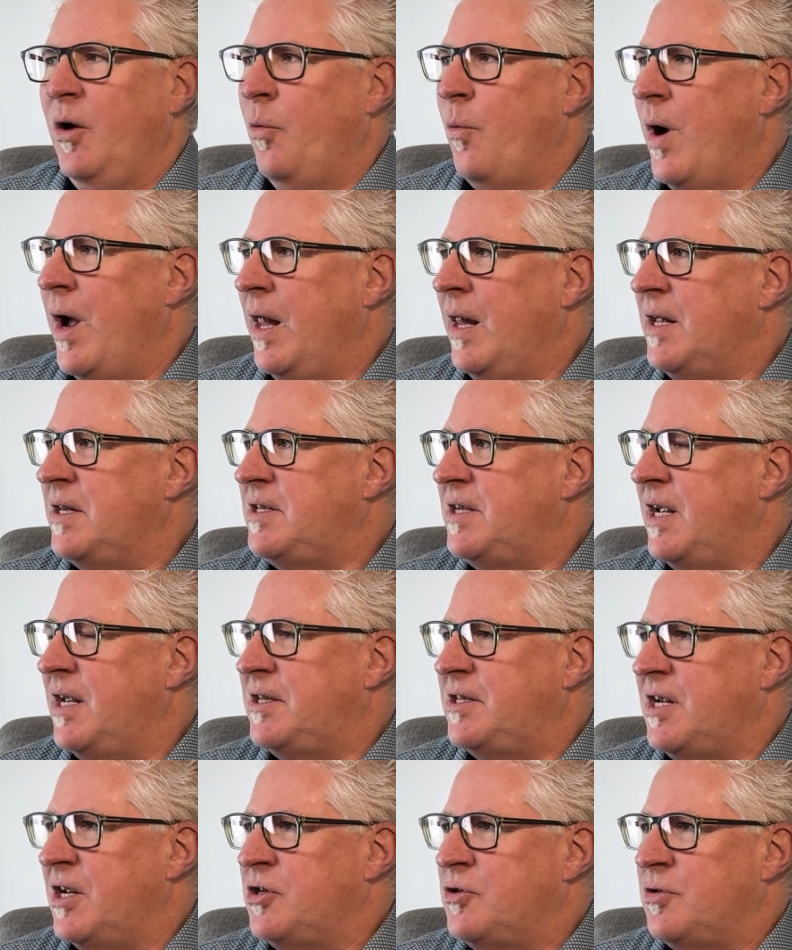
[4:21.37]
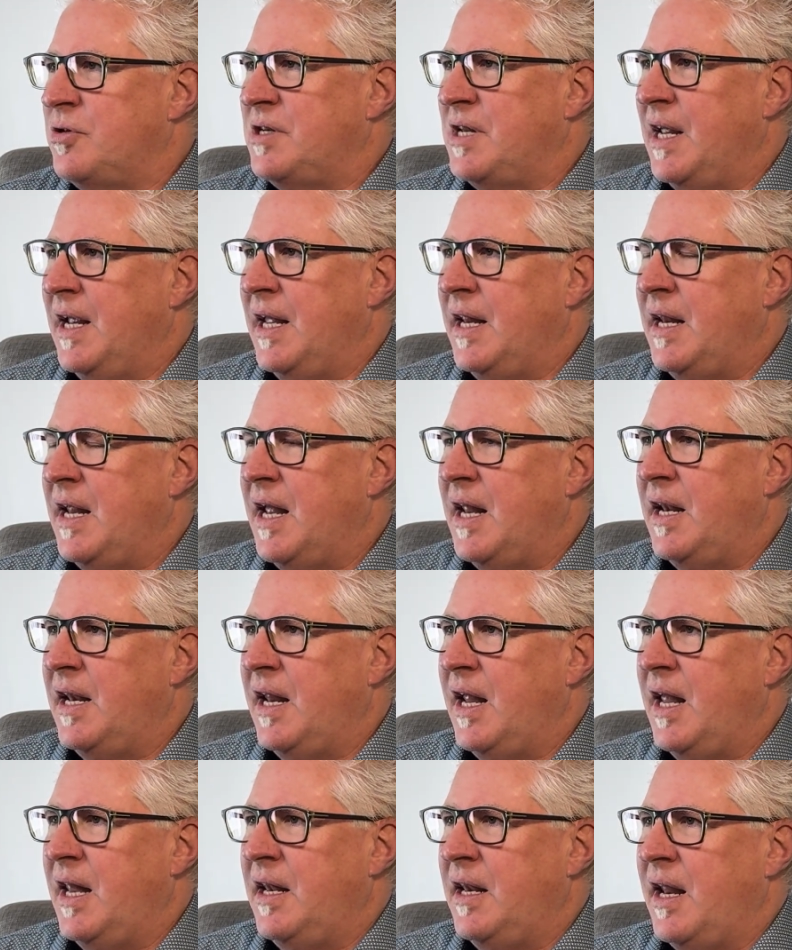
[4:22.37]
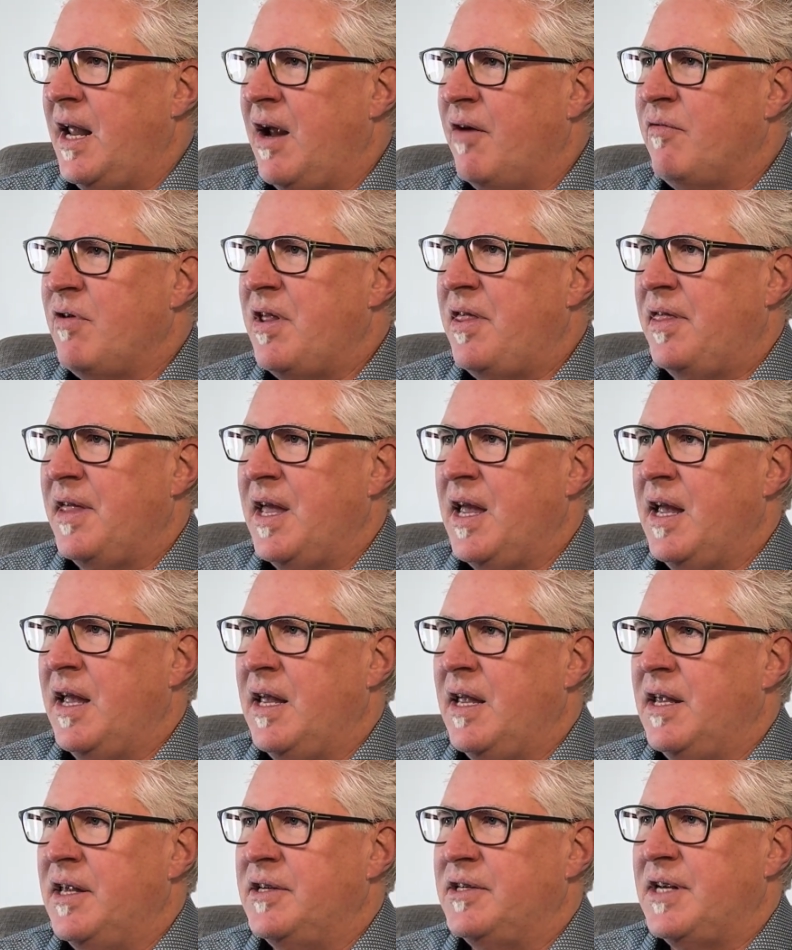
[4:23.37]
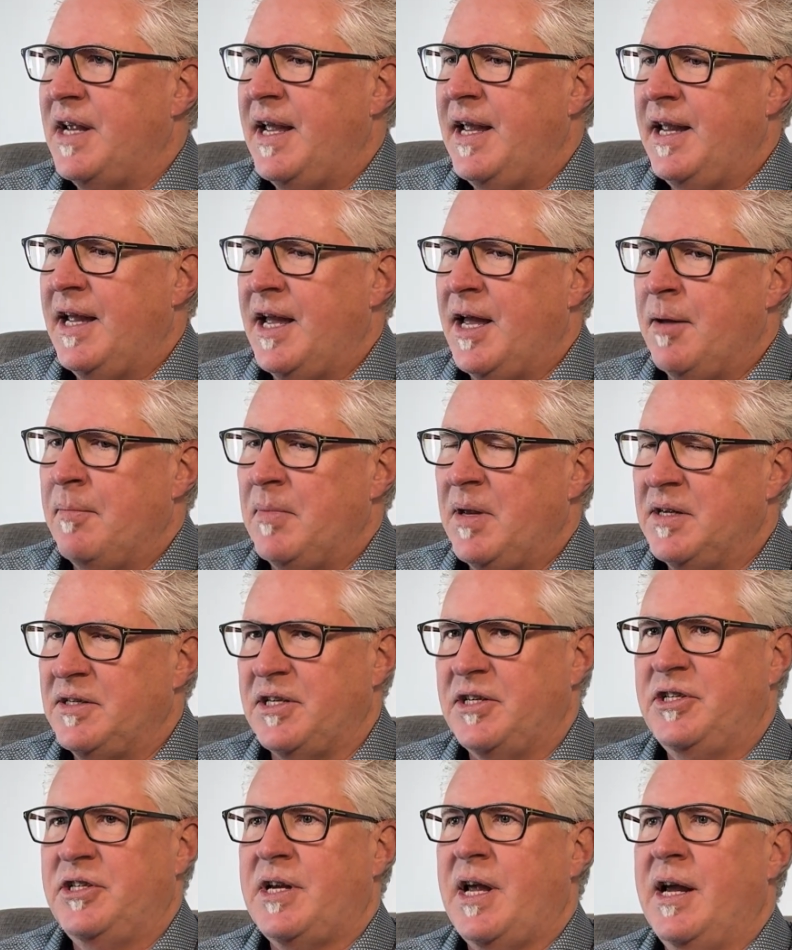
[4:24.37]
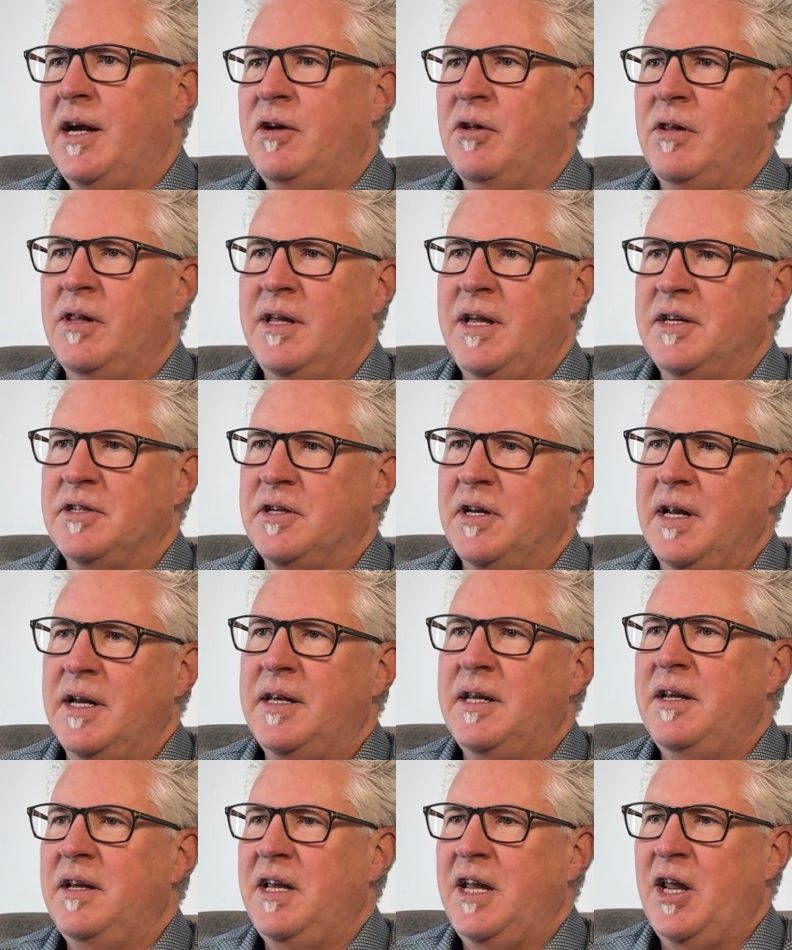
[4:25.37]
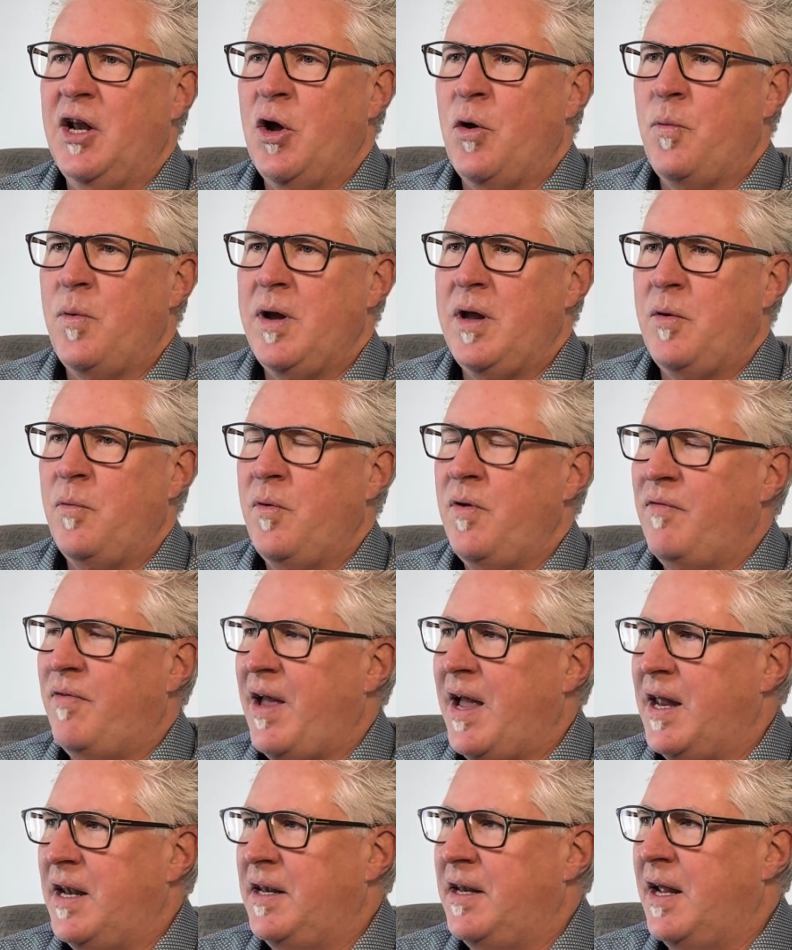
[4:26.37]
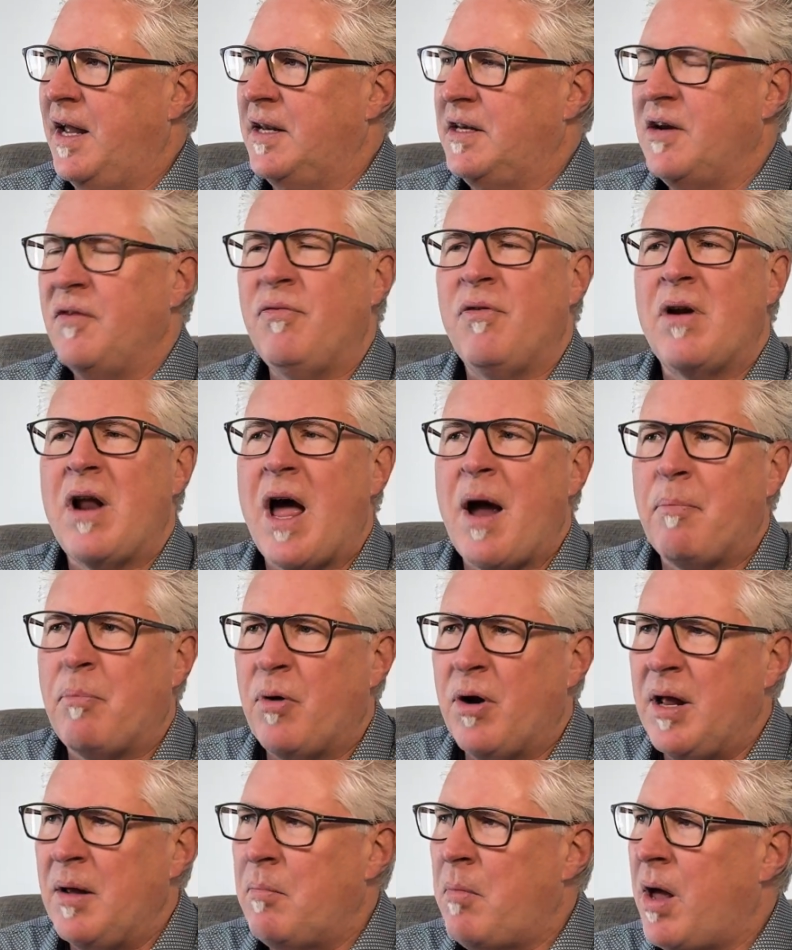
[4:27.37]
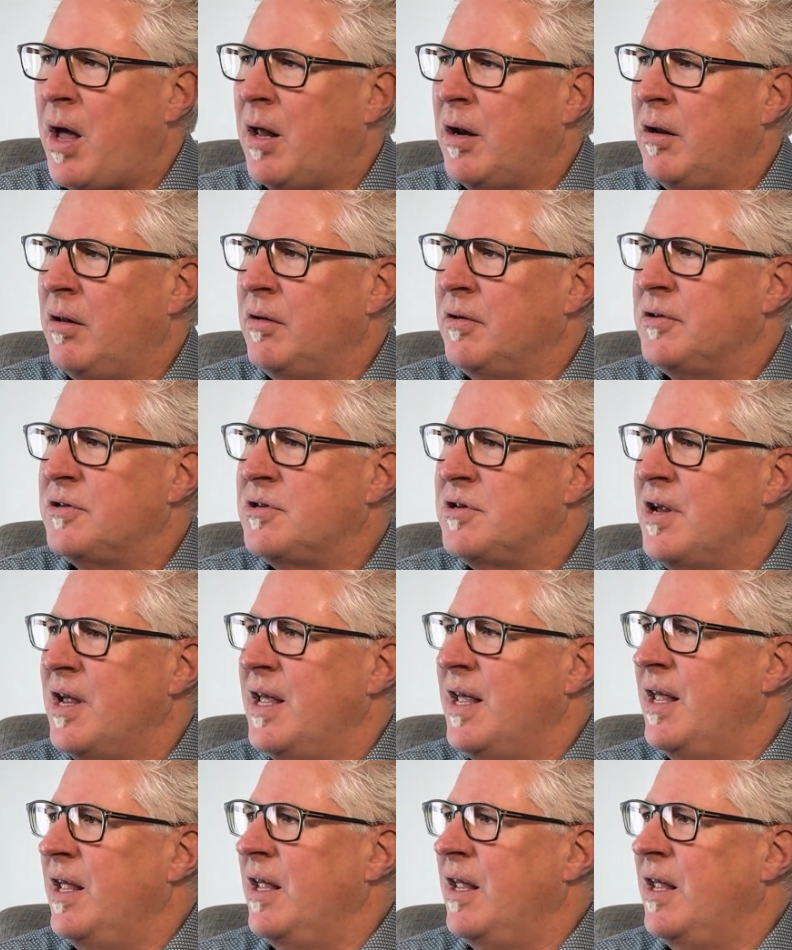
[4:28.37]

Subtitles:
Well, it's interesting, and everything is a cycle, isn't it? We've had different operating models.